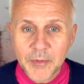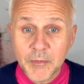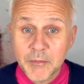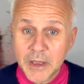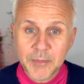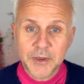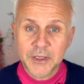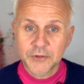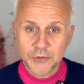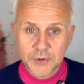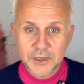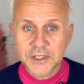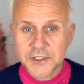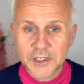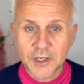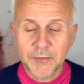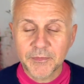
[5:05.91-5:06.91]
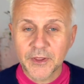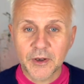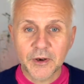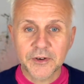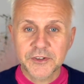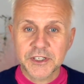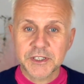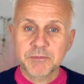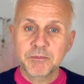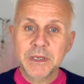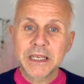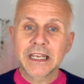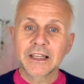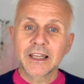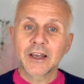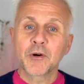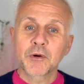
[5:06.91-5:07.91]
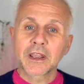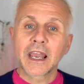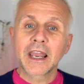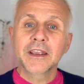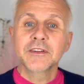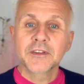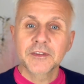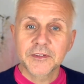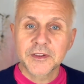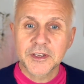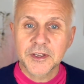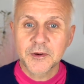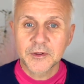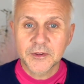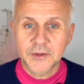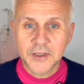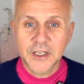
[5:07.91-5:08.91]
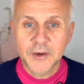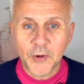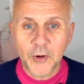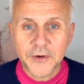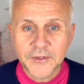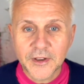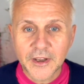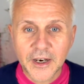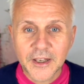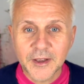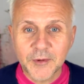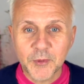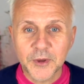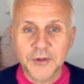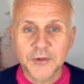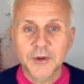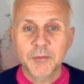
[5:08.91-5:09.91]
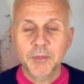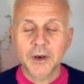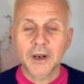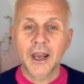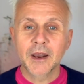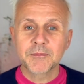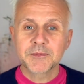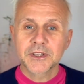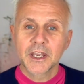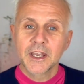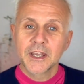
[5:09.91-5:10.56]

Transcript: maybe doing something or just being a little kinder than you ordinarily would, perhaps.